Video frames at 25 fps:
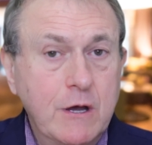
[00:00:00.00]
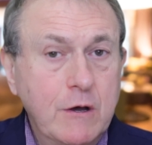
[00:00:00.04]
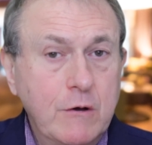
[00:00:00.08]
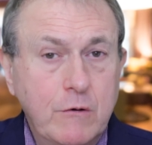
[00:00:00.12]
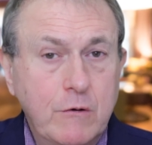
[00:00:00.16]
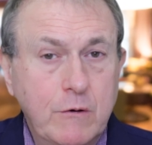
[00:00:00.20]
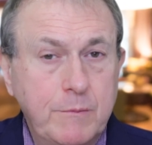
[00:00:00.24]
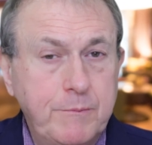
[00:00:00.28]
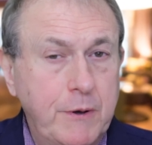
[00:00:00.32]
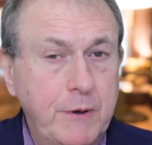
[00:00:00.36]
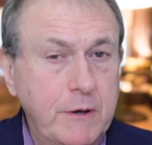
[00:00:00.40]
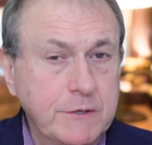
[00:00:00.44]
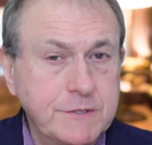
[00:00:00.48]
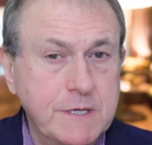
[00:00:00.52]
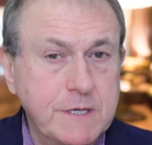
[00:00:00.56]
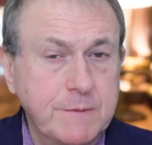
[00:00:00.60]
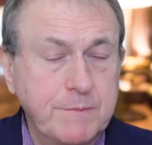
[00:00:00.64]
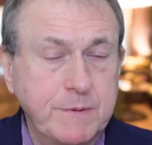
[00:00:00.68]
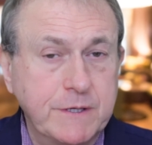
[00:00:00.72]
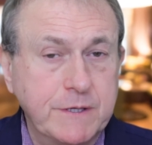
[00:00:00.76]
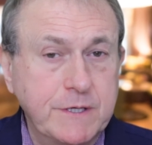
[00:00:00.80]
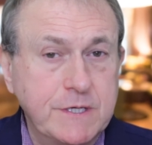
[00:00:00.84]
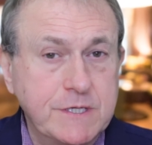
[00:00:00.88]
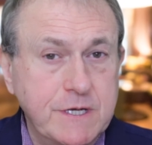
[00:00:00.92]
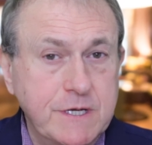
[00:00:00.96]
or
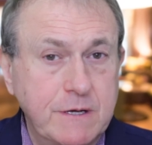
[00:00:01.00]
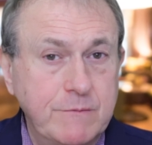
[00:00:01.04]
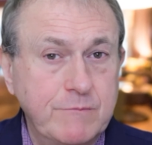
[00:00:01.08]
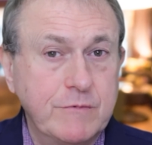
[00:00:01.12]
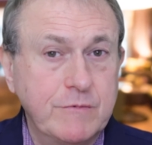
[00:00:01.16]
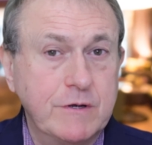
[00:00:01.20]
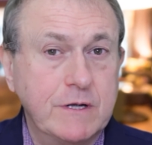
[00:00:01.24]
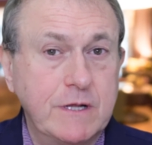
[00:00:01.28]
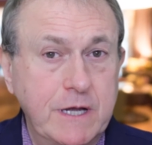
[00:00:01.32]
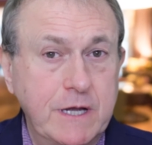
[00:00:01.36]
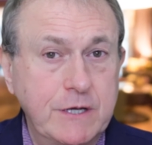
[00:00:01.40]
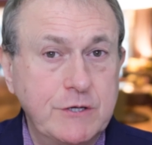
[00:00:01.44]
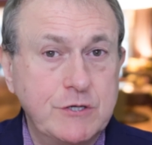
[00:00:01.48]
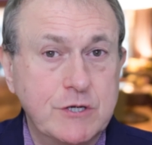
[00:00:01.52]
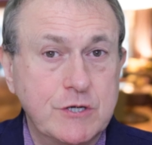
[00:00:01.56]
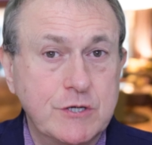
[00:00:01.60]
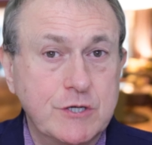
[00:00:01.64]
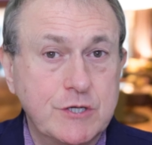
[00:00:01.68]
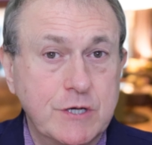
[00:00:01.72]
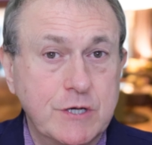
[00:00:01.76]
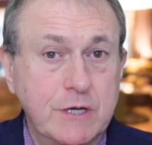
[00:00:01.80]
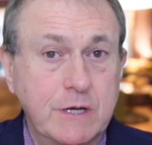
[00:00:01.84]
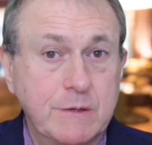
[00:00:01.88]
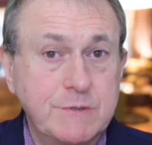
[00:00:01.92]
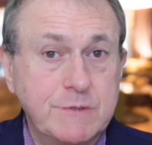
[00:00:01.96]
possibly some
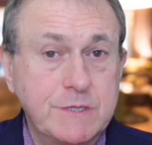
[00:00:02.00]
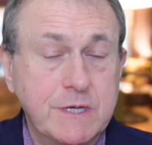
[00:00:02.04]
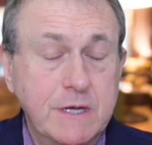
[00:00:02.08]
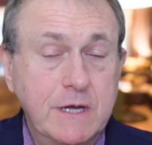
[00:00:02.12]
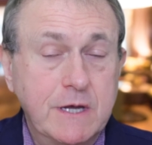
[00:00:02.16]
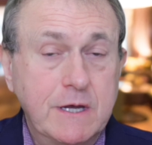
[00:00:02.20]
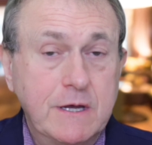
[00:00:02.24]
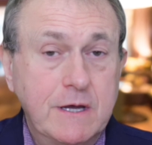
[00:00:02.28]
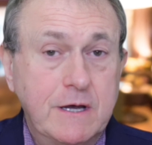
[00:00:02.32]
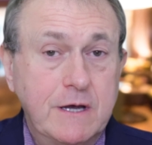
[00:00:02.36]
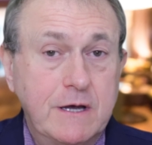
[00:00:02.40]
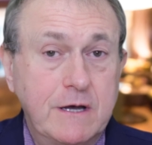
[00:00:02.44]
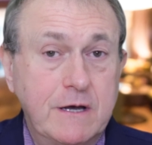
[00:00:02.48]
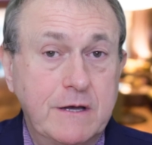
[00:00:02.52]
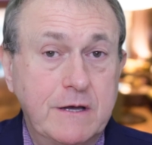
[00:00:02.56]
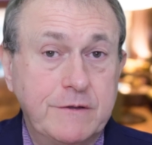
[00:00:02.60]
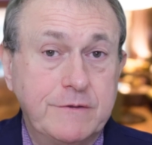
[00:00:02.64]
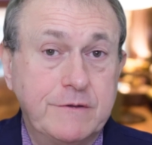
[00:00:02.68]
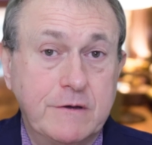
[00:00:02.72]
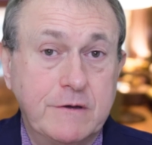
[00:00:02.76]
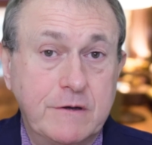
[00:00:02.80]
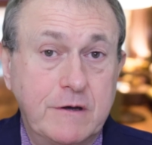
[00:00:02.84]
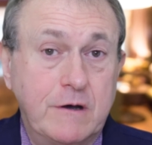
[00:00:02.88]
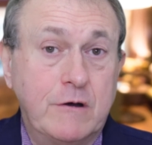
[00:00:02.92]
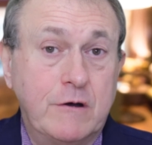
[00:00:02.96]
relationships
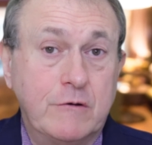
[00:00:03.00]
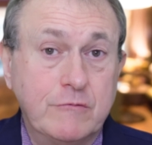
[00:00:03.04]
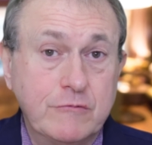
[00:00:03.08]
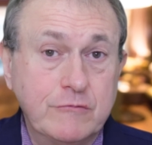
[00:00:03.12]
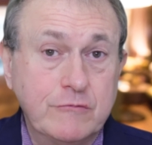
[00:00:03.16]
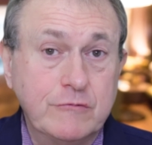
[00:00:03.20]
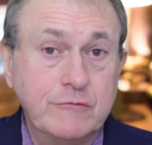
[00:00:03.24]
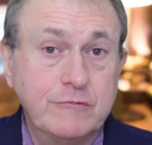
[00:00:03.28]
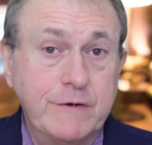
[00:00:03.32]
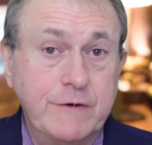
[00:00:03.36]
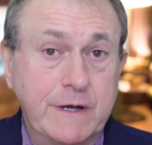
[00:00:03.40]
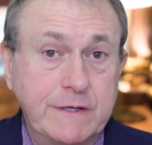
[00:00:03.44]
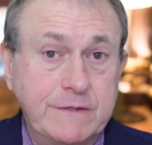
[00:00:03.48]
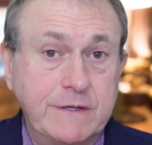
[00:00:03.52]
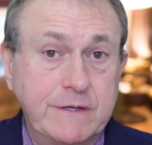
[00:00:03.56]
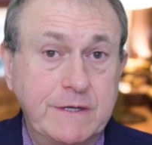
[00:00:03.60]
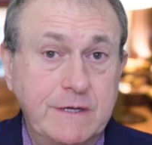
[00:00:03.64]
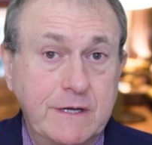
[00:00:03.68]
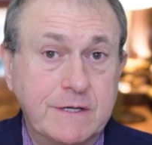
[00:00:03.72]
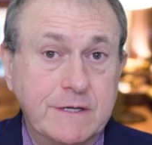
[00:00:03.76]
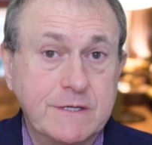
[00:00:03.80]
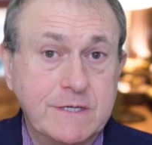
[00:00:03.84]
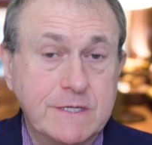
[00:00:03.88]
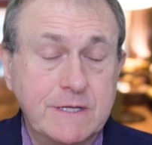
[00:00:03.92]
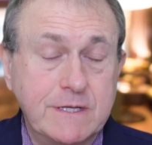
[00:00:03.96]
that are already
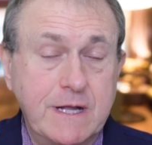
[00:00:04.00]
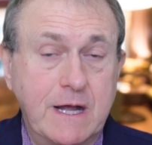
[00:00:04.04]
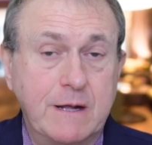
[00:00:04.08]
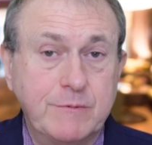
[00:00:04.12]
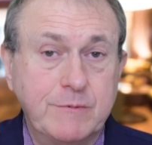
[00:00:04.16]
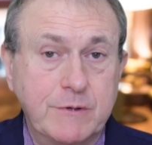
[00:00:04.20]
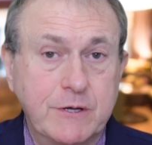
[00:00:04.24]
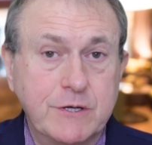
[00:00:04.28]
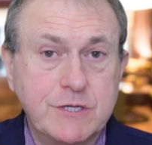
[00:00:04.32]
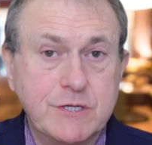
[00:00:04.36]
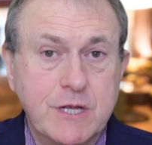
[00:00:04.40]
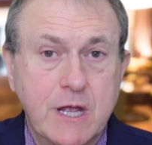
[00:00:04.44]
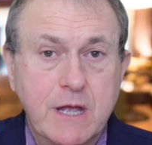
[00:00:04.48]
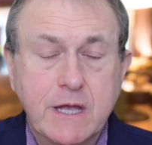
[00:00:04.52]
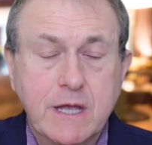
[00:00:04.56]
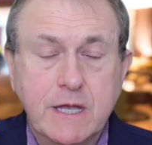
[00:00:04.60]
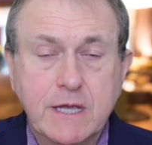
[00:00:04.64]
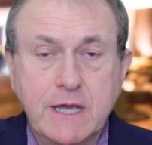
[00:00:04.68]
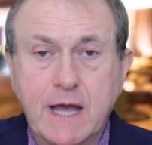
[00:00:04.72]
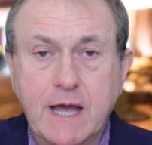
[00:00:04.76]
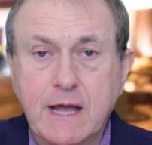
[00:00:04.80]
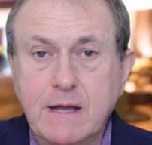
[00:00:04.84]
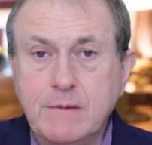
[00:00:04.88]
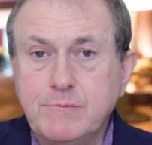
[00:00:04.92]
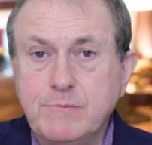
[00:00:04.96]
established
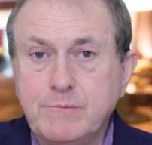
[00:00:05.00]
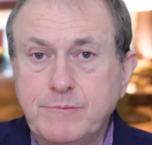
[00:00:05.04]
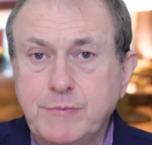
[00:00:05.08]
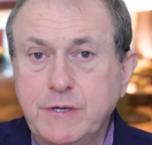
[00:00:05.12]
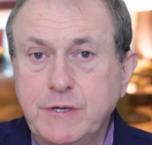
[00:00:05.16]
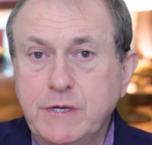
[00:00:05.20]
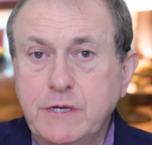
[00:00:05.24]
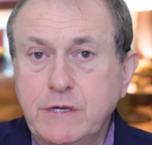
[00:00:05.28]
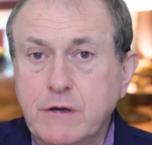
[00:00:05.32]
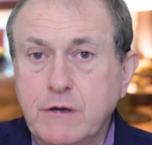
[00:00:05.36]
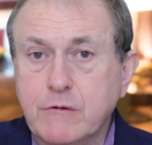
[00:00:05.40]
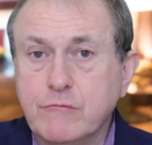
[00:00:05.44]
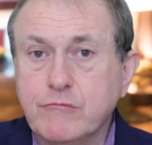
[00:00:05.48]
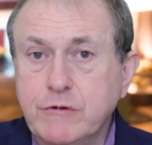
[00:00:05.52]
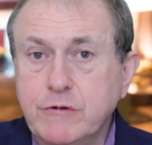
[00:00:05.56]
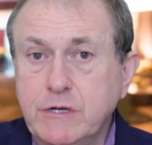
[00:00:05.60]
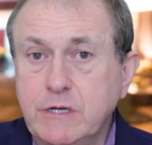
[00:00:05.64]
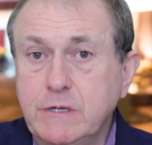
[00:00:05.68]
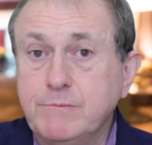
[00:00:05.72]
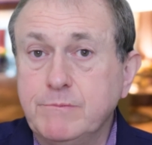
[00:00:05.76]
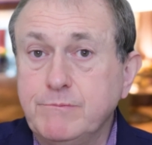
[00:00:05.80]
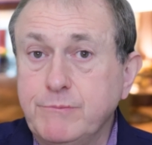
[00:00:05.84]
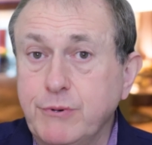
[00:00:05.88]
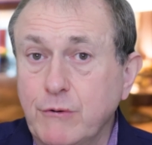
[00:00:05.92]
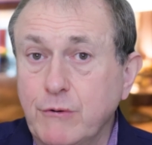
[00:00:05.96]
can be
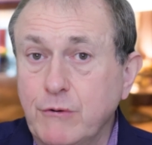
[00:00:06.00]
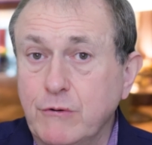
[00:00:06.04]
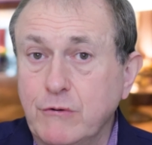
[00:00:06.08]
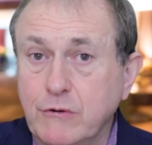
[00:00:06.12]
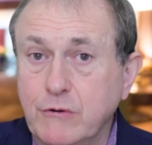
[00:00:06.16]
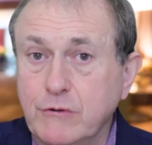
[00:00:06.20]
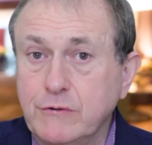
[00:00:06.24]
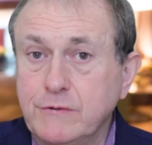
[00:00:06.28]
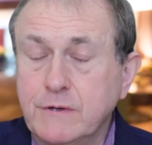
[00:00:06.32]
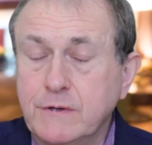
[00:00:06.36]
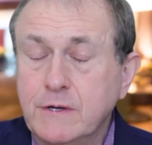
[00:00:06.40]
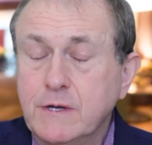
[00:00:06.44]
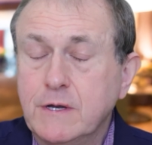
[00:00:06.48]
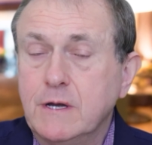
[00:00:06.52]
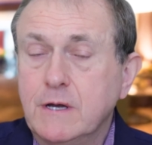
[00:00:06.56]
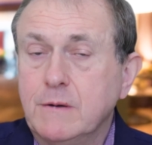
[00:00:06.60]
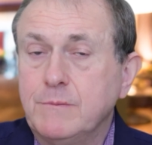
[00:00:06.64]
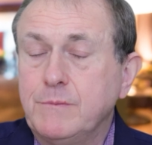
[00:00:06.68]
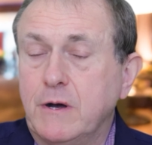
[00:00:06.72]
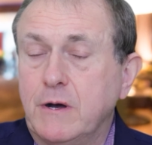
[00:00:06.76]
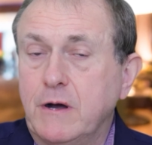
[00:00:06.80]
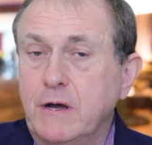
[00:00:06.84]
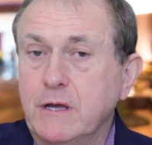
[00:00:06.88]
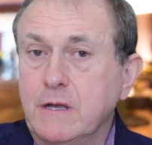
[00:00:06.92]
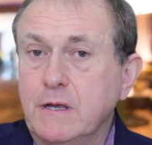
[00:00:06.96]
reborn
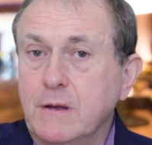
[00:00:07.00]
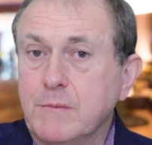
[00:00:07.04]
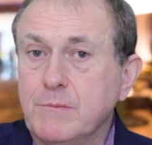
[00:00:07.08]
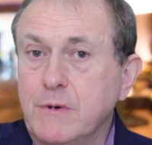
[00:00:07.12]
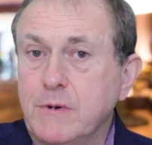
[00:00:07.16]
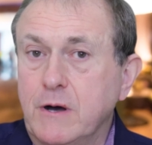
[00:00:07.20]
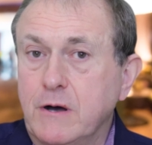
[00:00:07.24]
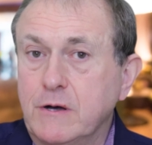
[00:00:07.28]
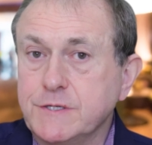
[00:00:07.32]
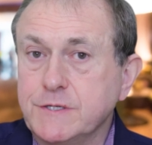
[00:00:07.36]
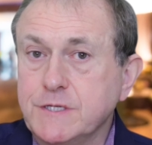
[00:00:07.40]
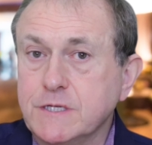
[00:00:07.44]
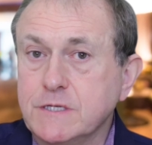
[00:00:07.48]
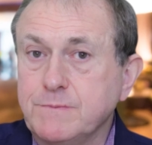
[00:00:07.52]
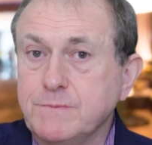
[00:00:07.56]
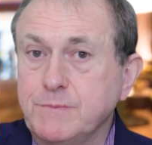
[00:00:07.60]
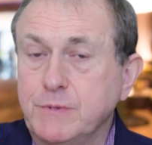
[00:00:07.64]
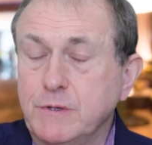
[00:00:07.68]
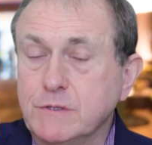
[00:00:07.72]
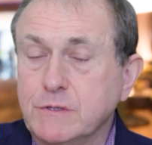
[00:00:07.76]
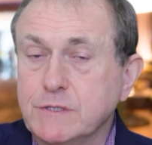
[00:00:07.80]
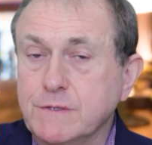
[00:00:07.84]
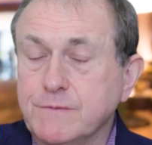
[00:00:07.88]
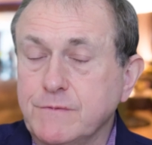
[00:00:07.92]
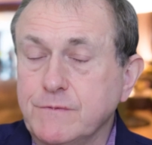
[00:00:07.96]
by Mars's
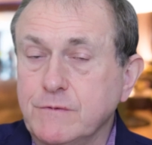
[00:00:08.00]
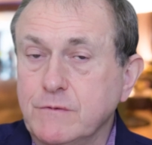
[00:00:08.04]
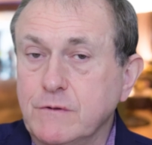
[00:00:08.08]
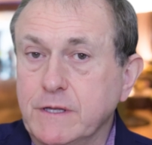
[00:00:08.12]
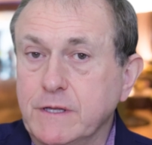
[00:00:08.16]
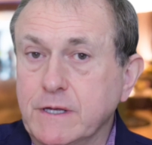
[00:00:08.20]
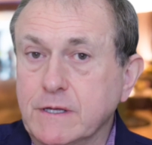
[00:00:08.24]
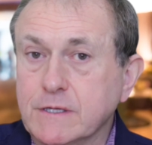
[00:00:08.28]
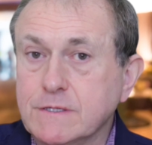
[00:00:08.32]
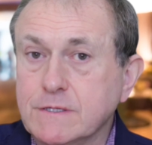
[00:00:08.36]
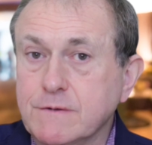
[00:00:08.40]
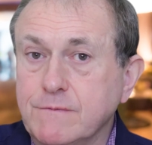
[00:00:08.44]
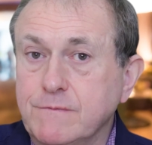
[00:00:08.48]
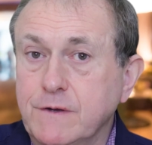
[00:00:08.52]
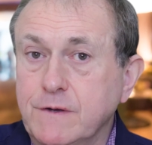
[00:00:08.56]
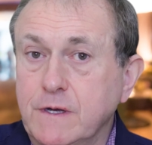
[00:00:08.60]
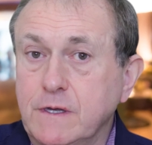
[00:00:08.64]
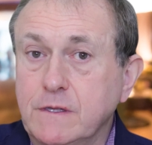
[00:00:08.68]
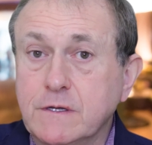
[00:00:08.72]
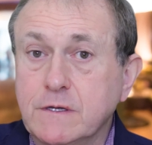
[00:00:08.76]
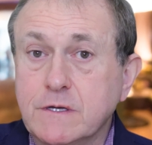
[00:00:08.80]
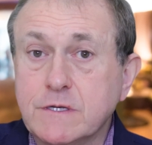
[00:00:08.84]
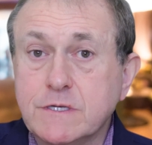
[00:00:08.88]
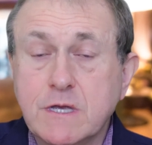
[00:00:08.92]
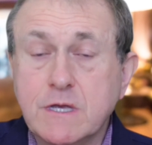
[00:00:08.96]
beautiful link to
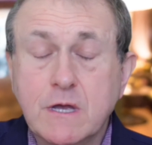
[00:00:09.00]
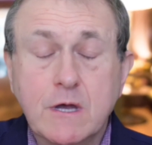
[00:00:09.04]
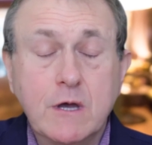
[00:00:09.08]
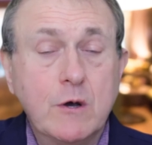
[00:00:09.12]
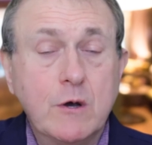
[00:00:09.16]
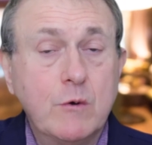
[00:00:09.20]
Venus,